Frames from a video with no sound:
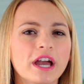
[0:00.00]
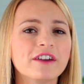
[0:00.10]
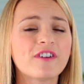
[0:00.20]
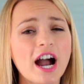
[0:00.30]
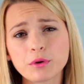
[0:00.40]

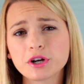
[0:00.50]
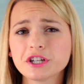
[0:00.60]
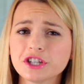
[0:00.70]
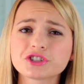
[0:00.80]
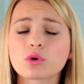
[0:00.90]
if I
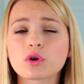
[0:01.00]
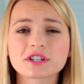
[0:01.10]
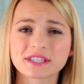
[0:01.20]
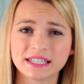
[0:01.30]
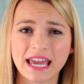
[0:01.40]
were in the
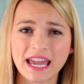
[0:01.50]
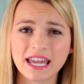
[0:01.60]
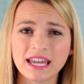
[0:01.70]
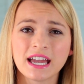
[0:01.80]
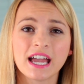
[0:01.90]
stores
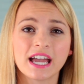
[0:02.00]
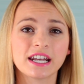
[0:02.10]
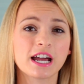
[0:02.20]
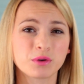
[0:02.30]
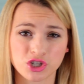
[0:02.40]
today
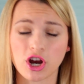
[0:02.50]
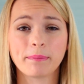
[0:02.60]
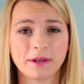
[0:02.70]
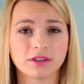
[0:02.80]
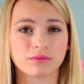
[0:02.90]
and I were
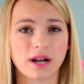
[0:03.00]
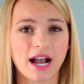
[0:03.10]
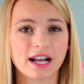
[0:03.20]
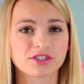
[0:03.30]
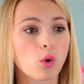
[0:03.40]
shopping the
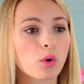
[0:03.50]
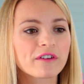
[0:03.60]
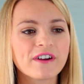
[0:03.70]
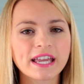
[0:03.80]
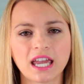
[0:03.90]
racks, or
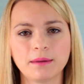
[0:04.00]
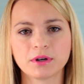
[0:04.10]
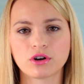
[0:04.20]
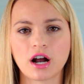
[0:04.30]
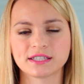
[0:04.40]
if I came
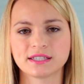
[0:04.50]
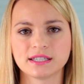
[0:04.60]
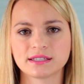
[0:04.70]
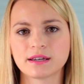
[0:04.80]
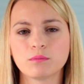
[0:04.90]
across
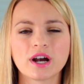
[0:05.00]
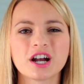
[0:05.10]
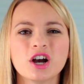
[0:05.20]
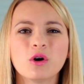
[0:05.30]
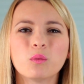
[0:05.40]
this
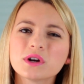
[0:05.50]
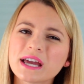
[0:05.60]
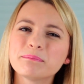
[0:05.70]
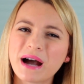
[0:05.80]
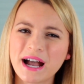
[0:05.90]
somewhere, would
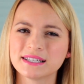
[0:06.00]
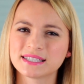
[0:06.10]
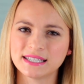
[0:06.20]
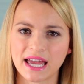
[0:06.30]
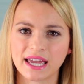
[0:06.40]
I buy it
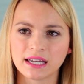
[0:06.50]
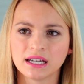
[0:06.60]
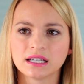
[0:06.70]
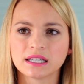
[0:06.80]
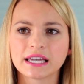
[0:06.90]
today?
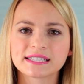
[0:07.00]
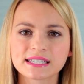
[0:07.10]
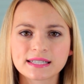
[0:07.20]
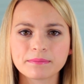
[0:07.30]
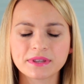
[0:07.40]
Like, is
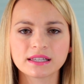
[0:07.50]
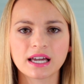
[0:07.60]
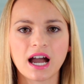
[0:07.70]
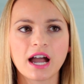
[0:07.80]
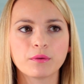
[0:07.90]
it something
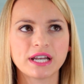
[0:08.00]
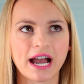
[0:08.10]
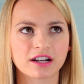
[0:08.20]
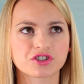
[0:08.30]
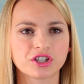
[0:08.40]
that I would
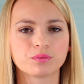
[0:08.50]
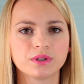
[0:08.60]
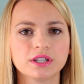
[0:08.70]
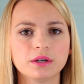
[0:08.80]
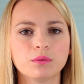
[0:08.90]
actually
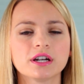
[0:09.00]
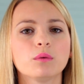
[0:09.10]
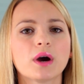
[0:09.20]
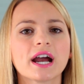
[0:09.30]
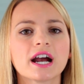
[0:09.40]
really want
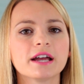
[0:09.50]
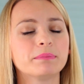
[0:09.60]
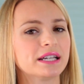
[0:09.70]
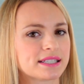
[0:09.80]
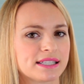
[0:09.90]
to wear and
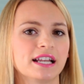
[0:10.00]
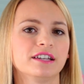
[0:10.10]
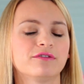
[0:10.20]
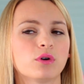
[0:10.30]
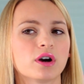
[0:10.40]
be
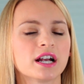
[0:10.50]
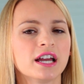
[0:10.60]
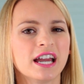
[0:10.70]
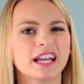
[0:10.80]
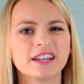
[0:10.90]
excited for?
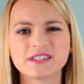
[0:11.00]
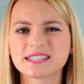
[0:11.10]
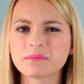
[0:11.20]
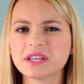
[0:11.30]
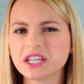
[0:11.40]
And if it's
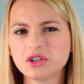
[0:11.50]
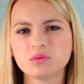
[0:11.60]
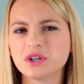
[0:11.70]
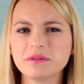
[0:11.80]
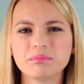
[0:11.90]
something you
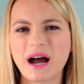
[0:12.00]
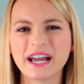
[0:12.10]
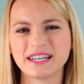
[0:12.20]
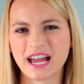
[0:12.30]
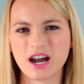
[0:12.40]
wouldn't
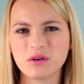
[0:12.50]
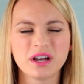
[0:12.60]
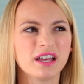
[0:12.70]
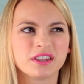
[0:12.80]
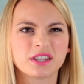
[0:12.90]
buy
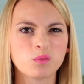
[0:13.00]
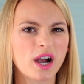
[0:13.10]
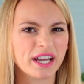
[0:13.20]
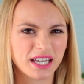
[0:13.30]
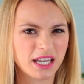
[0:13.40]
now, then
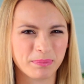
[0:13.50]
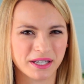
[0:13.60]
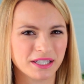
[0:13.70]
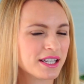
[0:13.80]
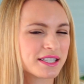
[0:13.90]
why keep
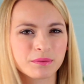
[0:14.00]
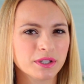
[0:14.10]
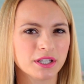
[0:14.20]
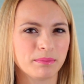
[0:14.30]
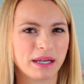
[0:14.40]
it? It doesn't
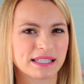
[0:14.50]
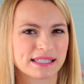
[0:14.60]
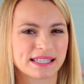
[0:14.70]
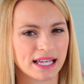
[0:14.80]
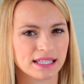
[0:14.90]
really make
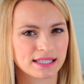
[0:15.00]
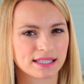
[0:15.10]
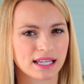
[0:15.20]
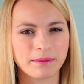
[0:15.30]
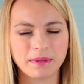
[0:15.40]

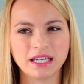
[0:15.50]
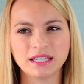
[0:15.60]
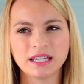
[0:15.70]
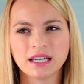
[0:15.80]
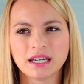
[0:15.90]
sense. I
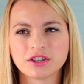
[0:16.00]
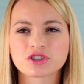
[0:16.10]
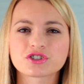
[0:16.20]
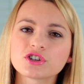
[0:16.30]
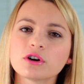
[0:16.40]
mean,
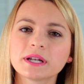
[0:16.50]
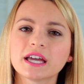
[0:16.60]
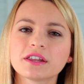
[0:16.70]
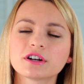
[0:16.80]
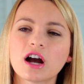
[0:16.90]
there's so
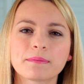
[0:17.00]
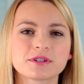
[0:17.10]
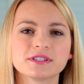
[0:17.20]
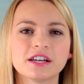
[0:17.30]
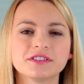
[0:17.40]
many other
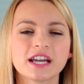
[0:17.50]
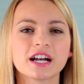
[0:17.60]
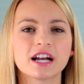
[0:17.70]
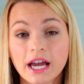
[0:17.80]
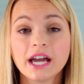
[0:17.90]
options out
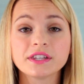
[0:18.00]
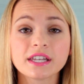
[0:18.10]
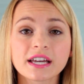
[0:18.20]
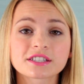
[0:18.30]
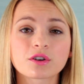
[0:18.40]
there. And the
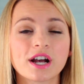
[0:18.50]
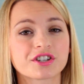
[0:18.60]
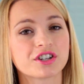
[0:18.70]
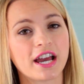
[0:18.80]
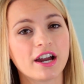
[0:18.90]
next
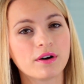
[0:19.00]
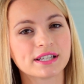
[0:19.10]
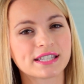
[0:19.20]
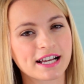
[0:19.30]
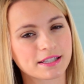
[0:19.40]
question I
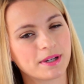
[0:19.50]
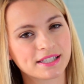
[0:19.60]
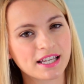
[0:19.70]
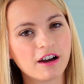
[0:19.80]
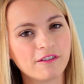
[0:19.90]
always ask
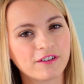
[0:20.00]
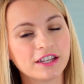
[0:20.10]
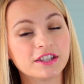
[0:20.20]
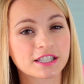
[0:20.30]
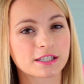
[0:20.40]
myself,
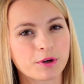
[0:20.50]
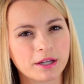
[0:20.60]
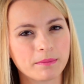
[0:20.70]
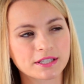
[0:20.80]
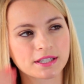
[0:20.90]
and this is
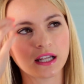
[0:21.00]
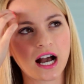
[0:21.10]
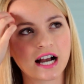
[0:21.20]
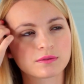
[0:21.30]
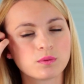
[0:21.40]
pretty much the
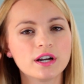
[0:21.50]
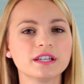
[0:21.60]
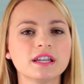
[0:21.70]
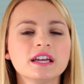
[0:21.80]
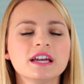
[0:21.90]
last
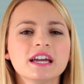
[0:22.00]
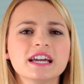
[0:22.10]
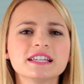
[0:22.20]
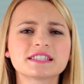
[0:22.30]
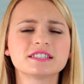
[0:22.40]
one,
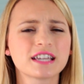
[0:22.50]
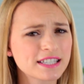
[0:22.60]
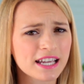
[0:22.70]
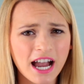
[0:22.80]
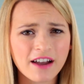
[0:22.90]
is
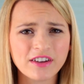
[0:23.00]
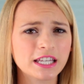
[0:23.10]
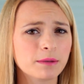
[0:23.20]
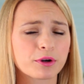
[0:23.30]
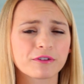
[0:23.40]
does it have
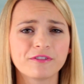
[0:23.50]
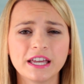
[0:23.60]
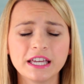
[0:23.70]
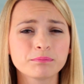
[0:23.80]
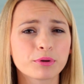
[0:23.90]
any
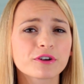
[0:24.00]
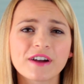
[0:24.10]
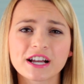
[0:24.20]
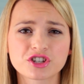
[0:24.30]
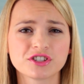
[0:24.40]

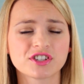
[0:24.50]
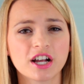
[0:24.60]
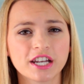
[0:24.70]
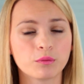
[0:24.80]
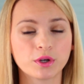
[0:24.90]
imperfections
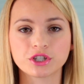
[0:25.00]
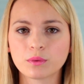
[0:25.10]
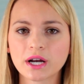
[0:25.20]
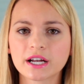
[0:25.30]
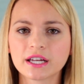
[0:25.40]
on it when you're
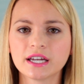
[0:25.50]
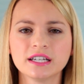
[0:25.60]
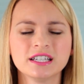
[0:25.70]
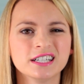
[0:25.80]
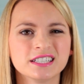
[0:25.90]
wearing
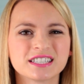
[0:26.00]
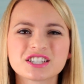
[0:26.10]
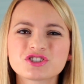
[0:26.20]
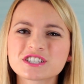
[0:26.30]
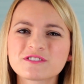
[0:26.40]
it? Does
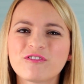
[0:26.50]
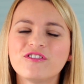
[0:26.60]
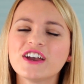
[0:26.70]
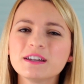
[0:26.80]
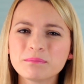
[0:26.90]
it just
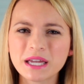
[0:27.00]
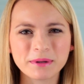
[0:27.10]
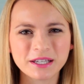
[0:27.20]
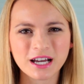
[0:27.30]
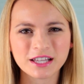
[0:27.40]
fit
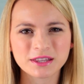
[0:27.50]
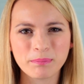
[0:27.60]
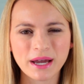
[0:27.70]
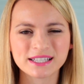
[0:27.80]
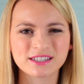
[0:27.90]
maybe not the
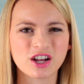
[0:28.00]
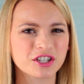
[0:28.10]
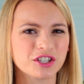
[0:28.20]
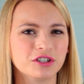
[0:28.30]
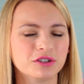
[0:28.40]
best
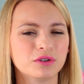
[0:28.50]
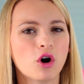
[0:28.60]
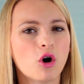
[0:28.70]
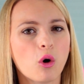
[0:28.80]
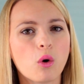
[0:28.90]
on you?
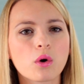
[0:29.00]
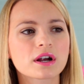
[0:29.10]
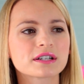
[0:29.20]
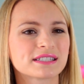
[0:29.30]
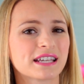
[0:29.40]

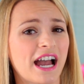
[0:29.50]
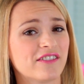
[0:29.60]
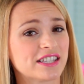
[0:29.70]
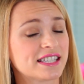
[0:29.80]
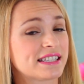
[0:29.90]
Or does it
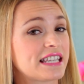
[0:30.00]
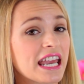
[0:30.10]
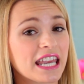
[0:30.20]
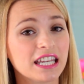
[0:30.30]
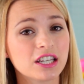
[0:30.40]
have a
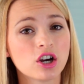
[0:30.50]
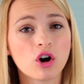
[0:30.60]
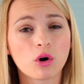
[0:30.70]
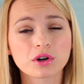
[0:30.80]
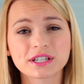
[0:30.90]
stain?
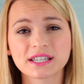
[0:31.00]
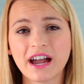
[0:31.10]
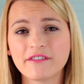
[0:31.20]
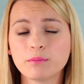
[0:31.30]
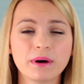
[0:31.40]
Or does it
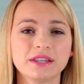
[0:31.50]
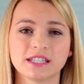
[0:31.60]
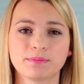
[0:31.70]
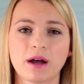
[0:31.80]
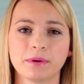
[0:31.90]
have a button
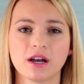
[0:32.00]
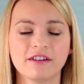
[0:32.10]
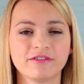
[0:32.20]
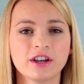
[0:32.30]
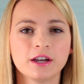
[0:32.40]
that's popping
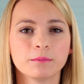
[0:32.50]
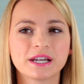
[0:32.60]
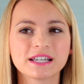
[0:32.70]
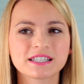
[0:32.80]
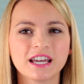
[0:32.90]
off?
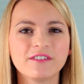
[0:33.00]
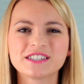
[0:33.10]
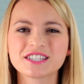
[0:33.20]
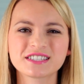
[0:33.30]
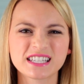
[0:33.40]
Because if
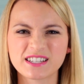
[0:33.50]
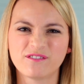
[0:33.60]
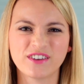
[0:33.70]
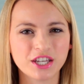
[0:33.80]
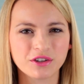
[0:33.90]
it just
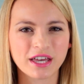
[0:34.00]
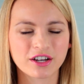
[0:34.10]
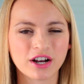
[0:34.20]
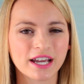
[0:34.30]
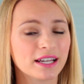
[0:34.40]
doesn't fit you
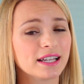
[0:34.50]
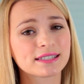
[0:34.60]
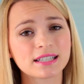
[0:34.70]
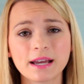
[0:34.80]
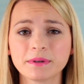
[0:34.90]
that great,
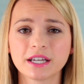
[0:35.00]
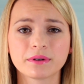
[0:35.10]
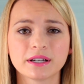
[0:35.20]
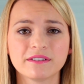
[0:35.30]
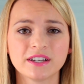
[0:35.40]
it's time to get
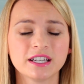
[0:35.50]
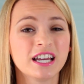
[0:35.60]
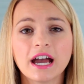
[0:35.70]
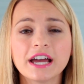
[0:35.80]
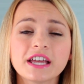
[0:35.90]
rid of it.
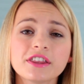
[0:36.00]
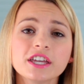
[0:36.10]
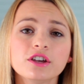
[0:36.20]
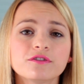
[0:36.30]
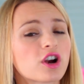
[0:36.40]
And now
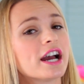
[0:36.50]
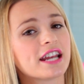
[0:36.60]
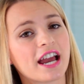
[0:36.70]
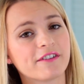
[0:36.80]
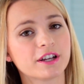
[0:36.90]
that you've tried
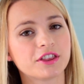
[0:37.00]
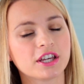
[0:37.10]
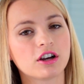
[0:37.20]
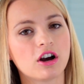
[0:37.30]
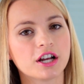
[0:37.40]

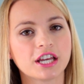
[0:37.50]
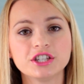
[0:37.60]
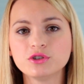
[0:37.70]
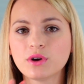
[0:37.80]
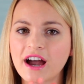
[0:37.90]
everything on
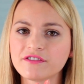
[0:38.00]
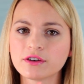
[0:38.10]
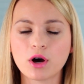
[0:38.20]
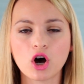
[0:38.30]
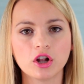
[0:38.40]
and you have
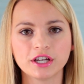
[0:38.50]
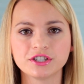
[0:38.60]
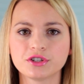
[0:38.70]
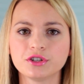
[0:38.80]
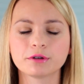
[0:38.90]
them all
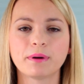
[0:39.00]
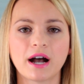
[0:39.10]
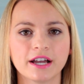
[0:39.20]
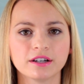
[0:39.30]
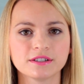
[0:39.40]
into your
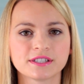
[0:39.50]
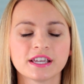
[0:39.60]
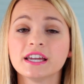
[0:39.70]
piles,